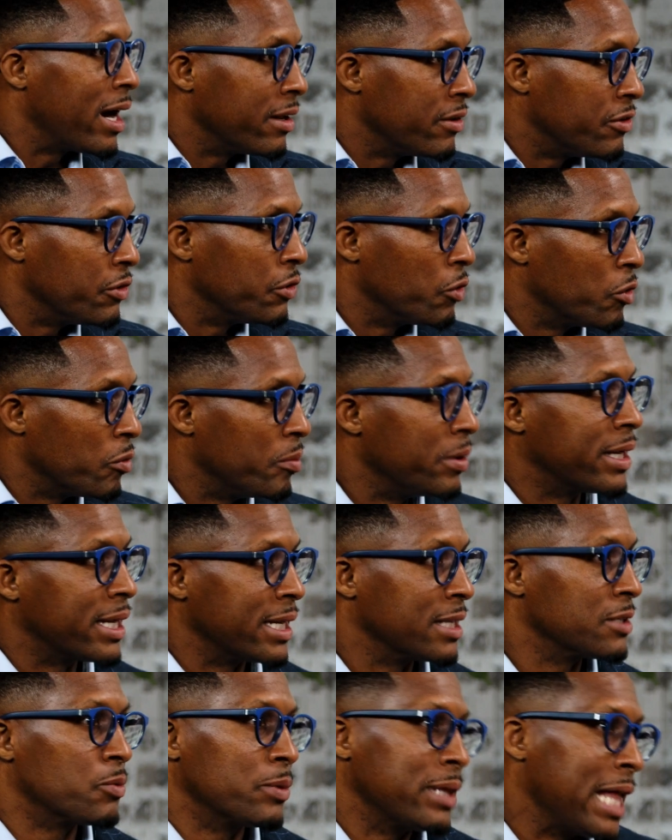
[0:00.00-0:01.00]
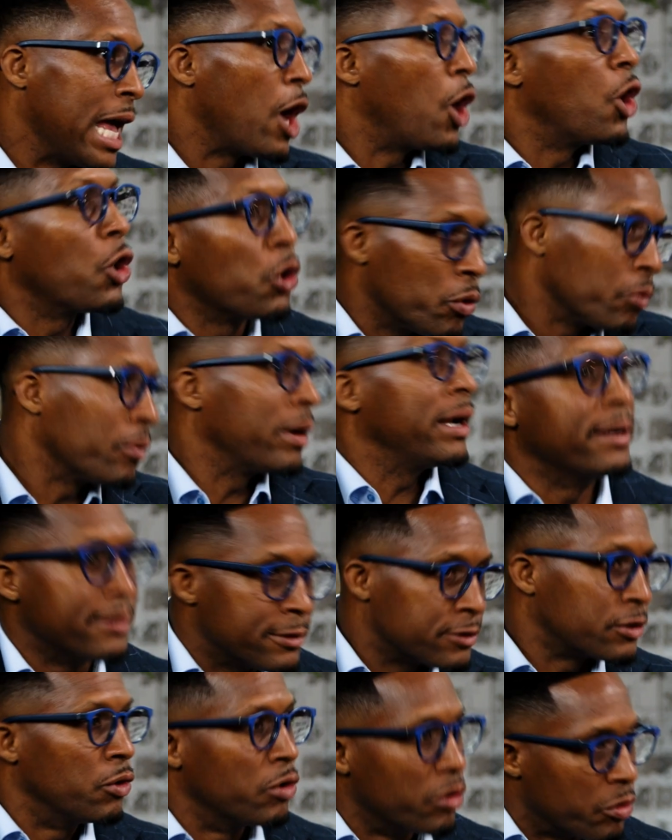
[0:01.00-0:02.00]
to do, because when that heart rate is
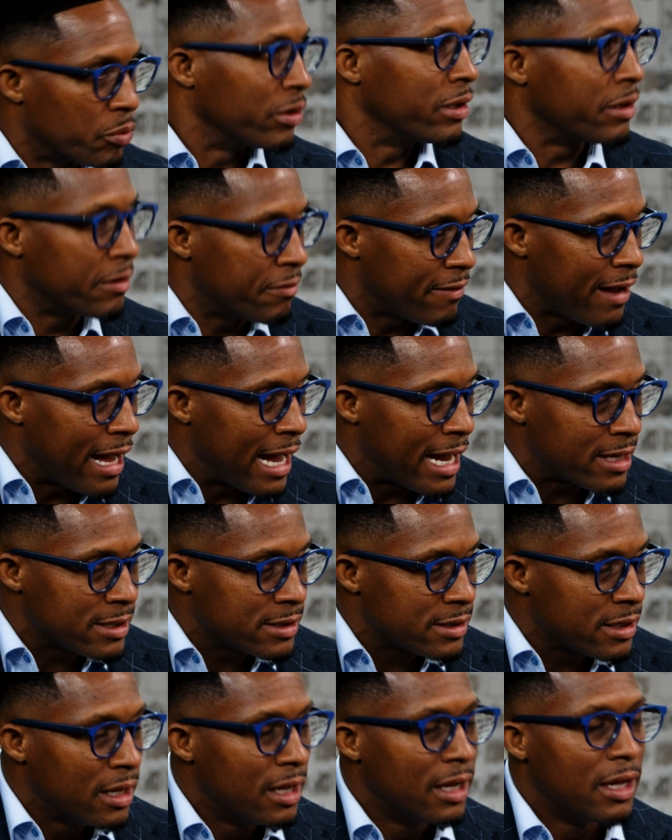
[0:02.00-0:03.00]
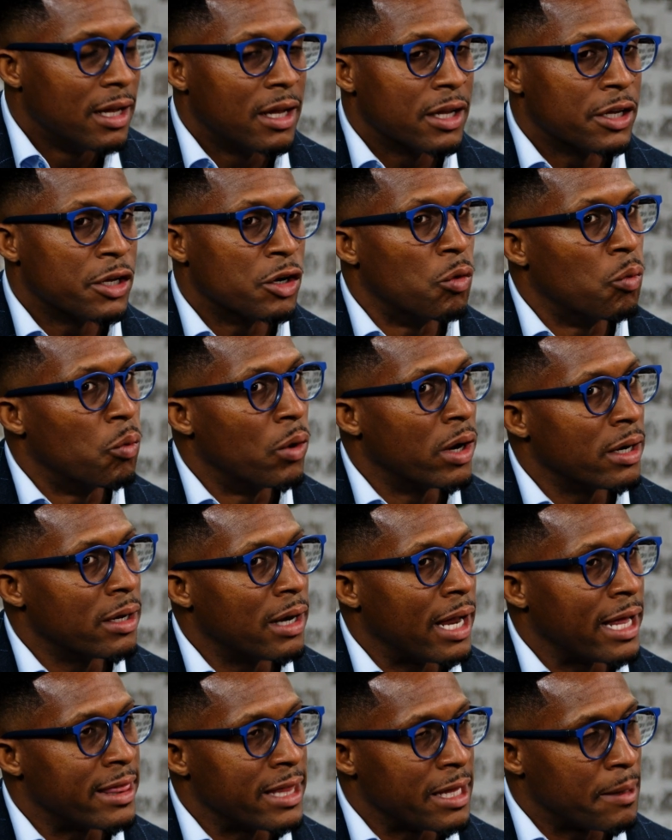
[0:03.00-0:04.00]
going really fast, what
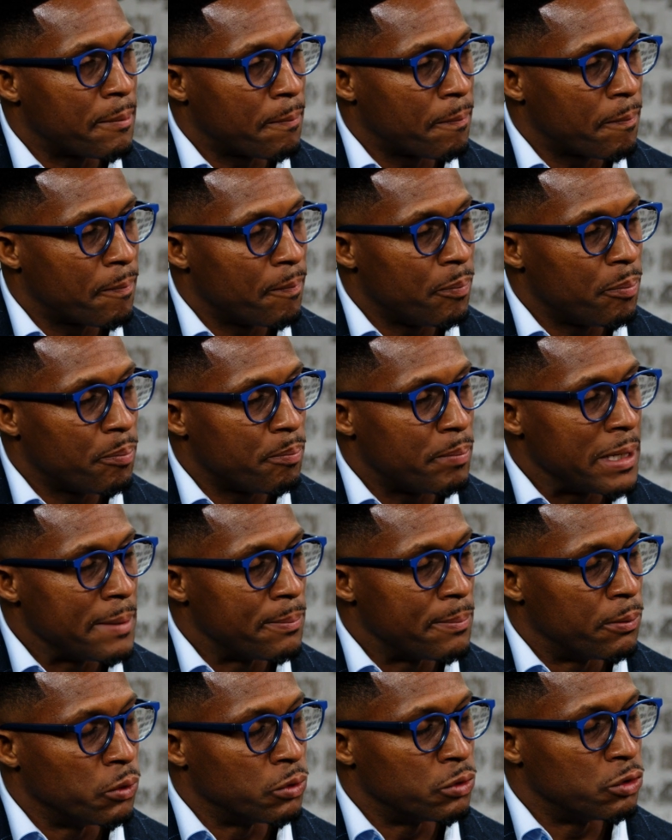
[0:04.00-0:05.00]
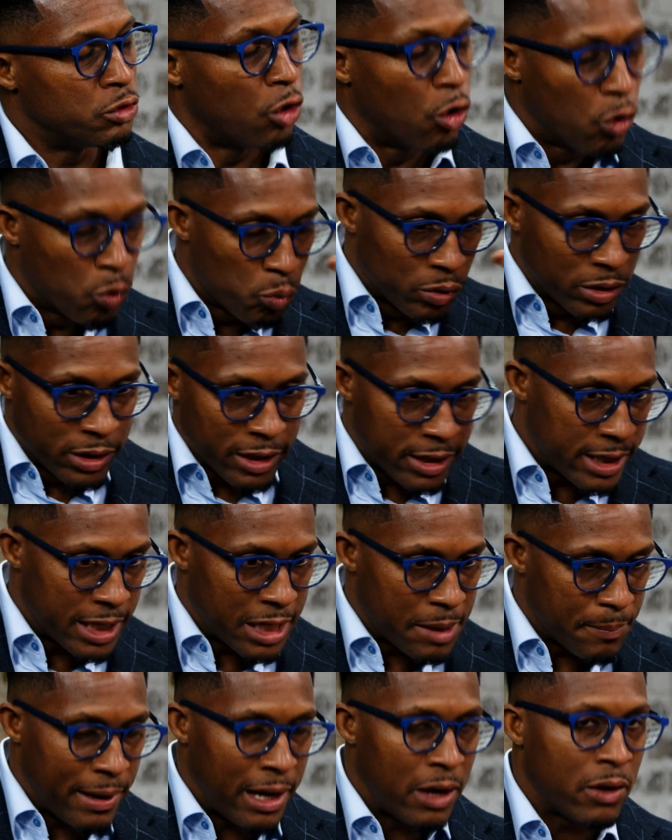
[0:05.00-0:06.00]
I think people don't really think
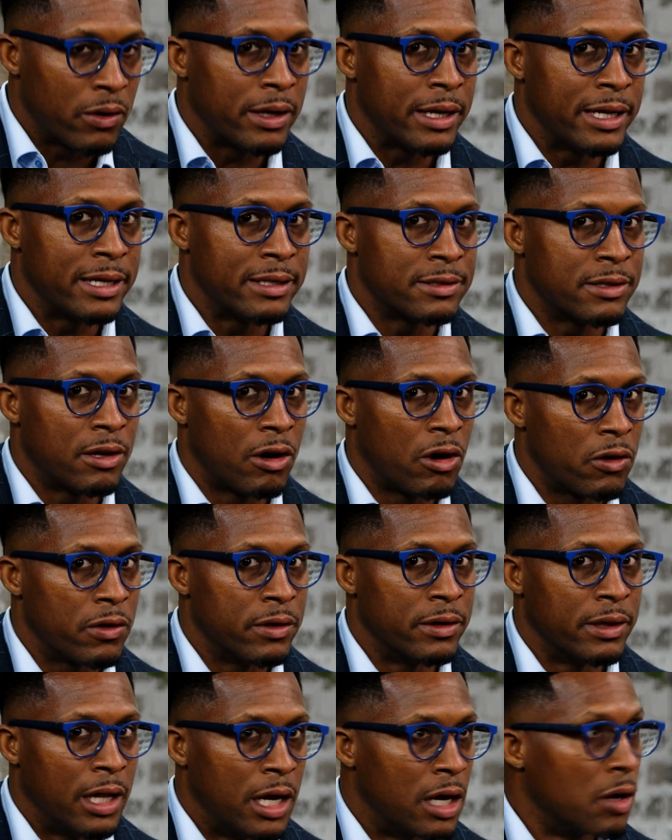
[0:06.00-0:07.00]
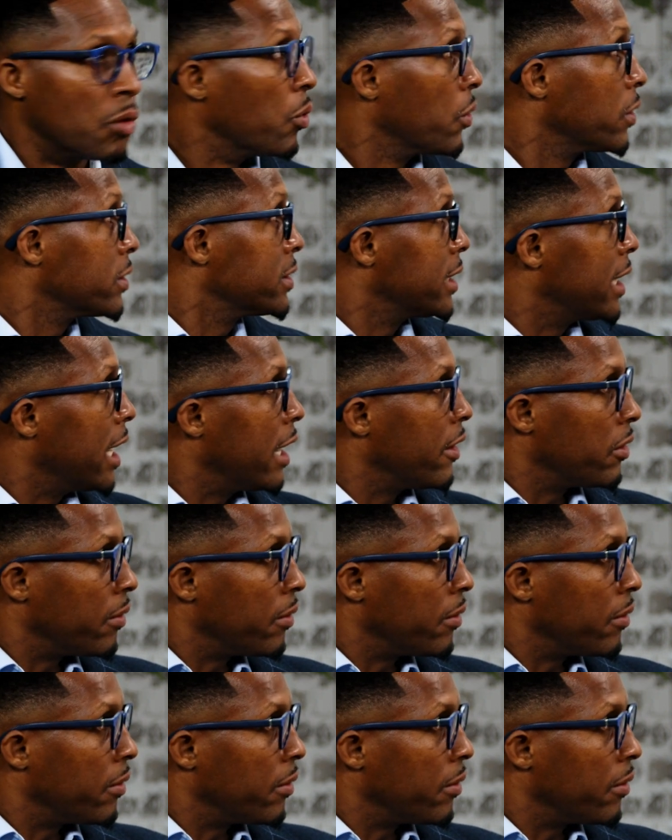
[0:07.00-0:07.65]
about is the heart and lung work together,